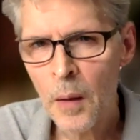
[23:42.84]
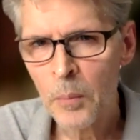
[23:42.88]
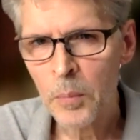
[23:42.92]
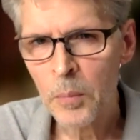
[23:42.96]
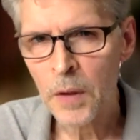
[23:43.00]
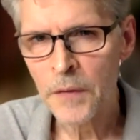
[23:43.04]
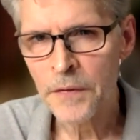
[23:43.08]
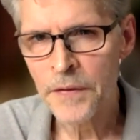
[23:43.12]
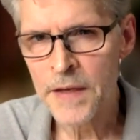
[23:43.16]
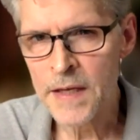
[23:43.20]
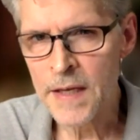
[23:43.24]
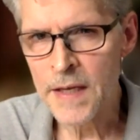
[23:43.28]

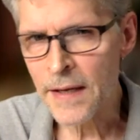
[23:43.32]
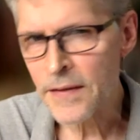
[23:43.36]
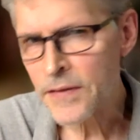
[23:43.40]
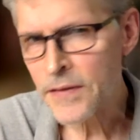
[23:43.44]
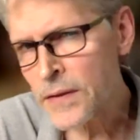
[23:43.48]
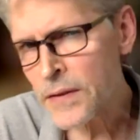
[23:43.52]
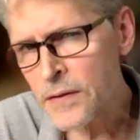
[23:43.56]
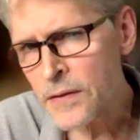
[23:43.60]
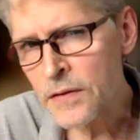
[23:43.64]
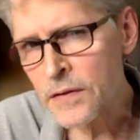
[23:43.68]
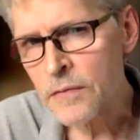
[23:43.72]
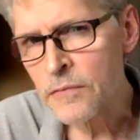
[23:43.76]
but the
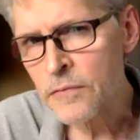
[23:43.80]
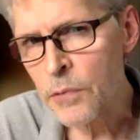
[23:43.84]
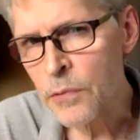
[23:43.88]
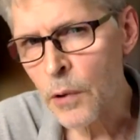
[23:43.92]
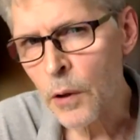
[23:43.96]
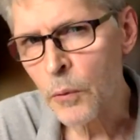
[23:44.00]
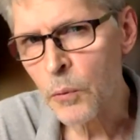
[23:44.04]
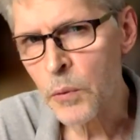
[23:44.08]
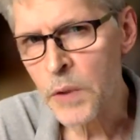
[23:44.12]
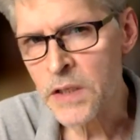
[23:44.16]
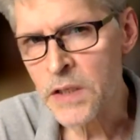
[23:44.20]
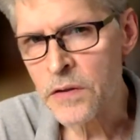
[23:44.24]
essence of
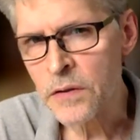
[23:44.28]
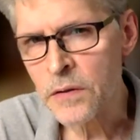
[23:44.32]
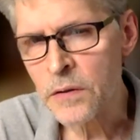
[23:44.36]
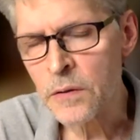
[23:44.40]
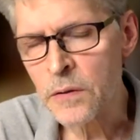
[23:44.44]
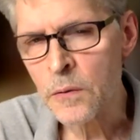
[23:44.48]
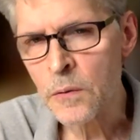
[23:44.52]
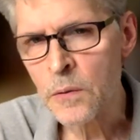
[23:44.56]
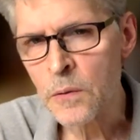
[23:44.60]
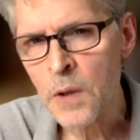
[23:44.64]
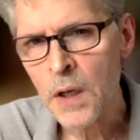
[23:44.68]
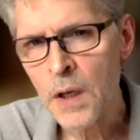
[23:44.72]
what we
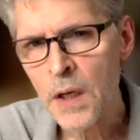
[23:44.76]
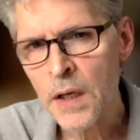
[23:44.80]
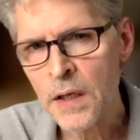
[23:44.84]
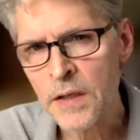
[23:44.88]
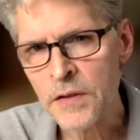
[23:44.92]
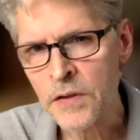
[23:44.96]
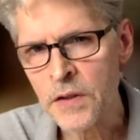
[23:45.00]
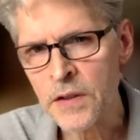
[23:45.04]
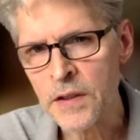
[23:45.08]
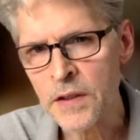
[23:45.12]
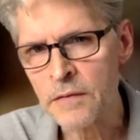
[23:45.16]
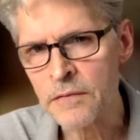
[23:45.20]
do
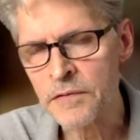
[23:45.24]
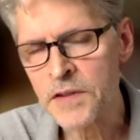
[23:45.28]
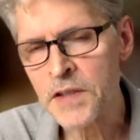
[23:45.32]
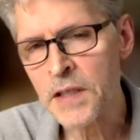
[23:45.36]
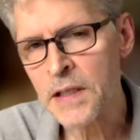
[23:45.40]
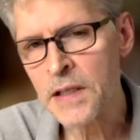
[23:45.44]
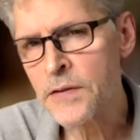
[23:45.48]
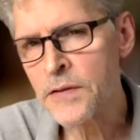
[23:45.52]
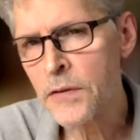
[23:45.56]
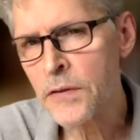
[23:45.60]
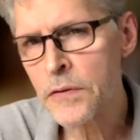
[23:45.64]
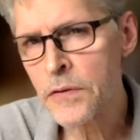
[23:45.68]
is give
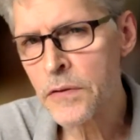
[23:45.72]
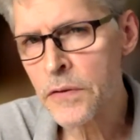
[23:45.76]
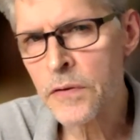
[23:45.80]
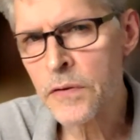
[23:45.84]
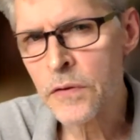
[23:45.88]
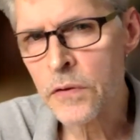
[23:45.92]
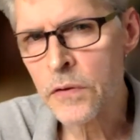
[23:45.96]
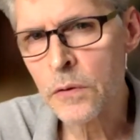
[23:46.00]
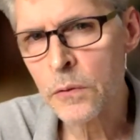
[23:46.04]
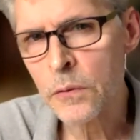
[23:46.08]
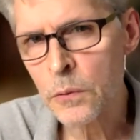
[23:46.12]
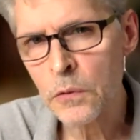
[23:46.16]
teachers and
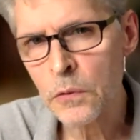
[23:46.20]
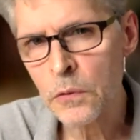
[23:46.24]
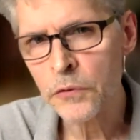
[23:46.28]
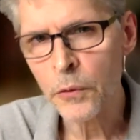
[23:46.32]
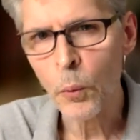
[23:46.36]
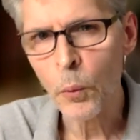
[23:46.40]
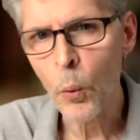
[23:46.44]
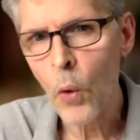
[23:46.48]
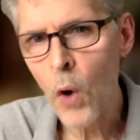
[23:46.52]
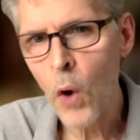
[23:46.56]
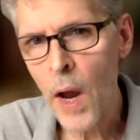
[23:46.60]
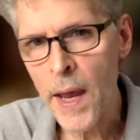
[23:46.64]
schools a
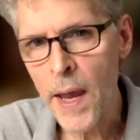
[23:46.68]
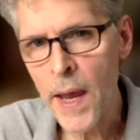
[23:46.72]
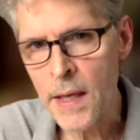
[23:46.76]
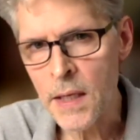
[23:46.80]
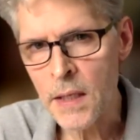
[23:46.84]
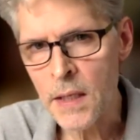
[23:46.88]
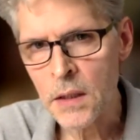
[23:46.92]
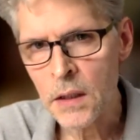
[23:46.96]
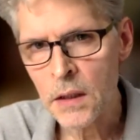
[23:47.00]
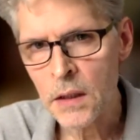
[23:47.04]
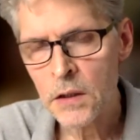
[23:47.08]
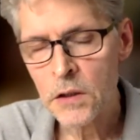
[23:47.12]

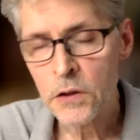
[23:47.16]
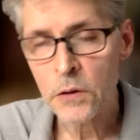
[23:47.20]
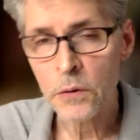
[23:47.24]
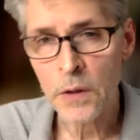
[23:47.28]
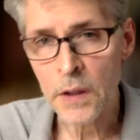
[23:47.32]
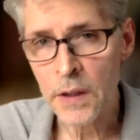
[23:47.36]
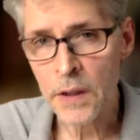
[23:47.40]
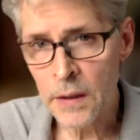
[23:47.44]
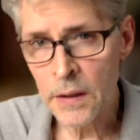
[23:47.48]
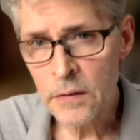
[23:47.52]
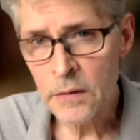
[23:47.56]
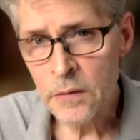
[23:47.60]
way to
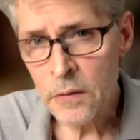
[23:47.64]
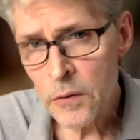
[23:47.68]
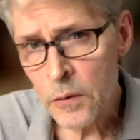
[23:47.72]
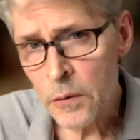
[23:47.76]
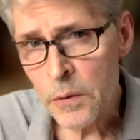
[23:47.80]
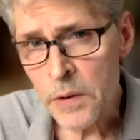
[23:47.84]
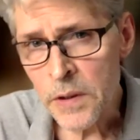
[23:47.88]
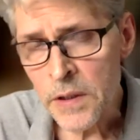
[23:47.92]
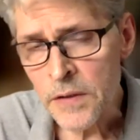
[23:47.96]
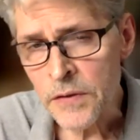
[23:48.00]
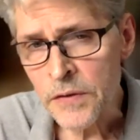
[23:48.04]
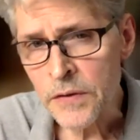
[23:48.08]

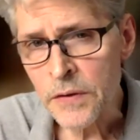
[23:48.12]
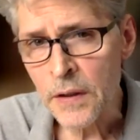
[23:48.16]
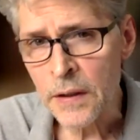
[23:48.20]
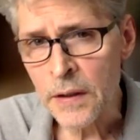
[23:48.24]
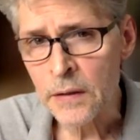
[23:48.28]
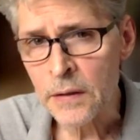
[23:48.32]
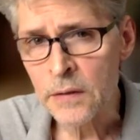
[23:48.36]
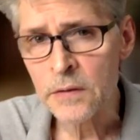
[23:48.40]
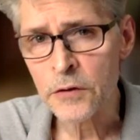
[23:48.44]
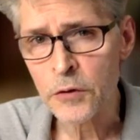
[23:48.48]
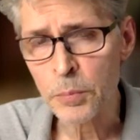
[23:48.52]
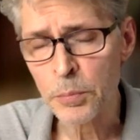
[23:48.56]
increase
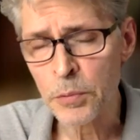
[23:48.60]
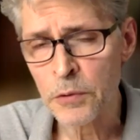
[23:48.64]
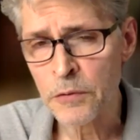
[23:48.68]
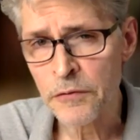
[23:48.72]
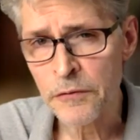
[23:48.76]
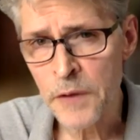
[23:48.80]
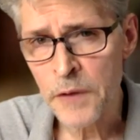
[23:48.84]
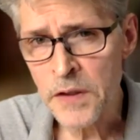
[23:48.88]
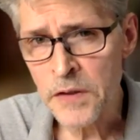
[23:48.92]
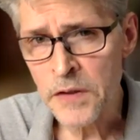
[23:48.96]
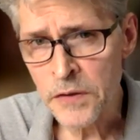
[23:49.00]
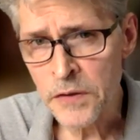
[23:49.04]
English
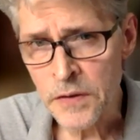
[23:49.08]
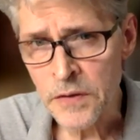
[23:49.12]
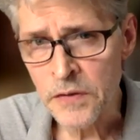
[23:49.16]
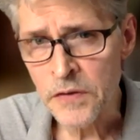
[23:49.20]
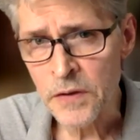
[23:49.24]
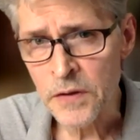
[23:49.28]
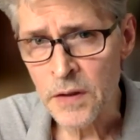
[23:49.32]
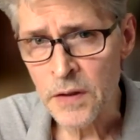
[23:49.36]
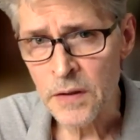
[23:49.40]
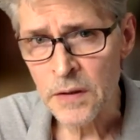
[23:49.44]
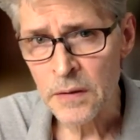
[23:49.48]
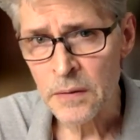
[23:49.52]

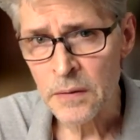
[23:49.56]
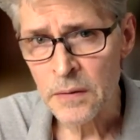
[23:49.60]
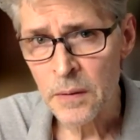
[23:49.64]
proficiency.